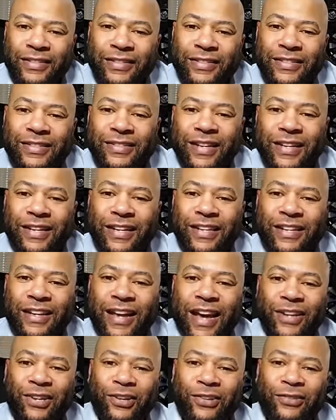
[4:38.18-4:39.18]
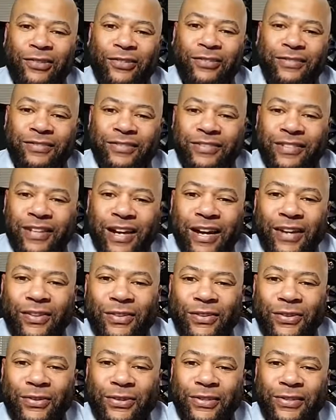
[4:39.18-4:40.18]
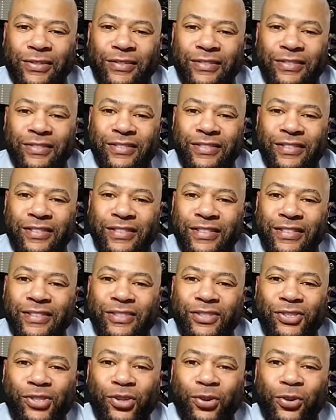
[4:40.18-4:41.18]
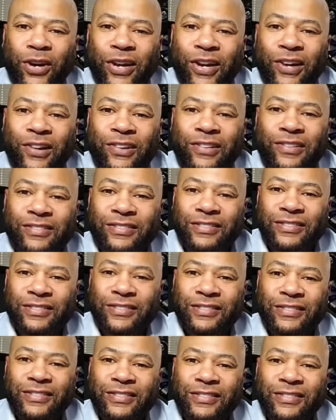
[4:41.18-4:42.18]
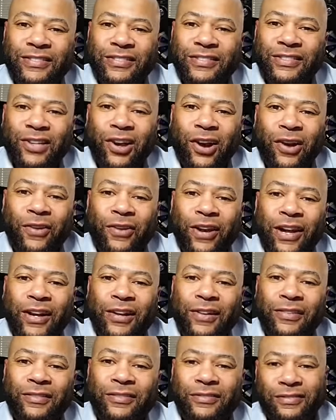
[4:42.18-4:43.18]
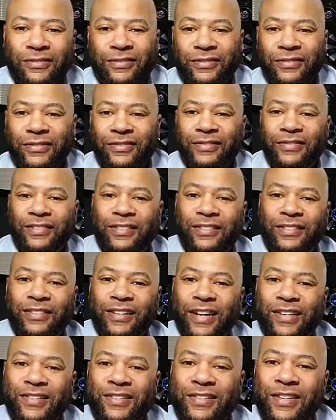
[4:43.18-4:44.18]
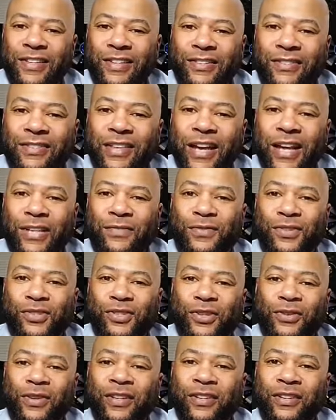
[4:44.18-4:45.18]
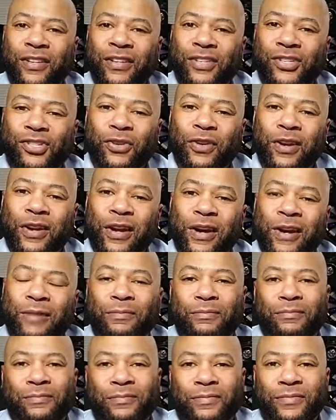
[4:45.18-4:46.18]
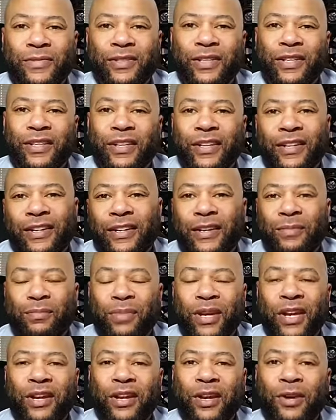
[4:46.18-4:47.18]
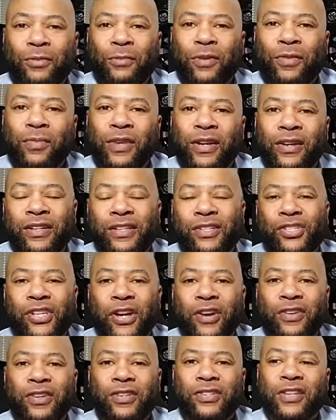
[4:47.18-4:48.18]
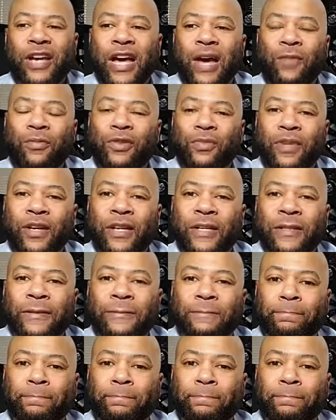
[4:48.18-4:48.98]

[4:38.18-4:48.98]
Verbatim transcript: Cindy Daniel, how you doing? Joel, Narel, I see you. Thanks for showing showing up and being here with me and sharing this time with me.